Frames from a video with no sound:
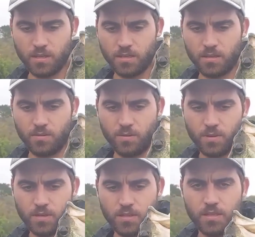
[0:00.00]
one. That's how we
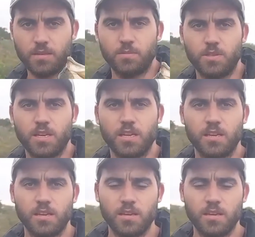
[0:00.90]
want to see them today.